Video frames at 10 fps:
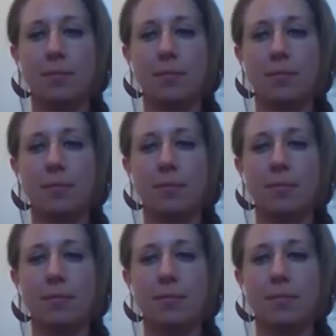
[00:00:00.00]

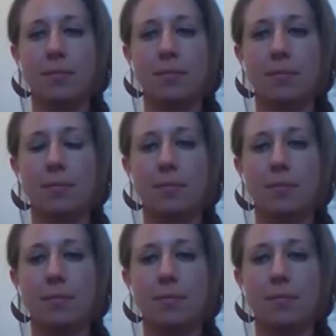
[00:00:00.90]

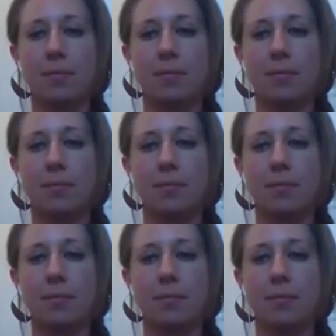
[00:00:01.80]

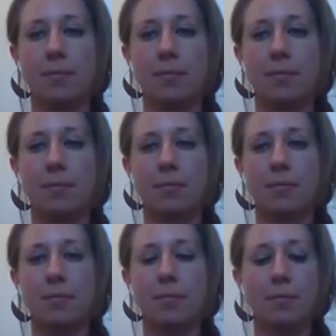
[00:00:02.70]

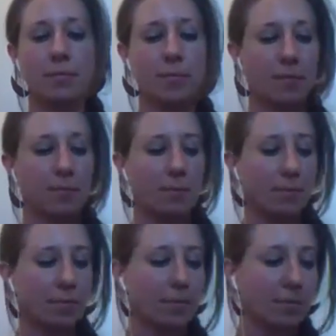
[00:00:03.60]

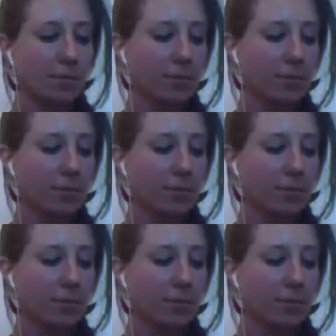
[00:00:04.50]
The person shown says nothing.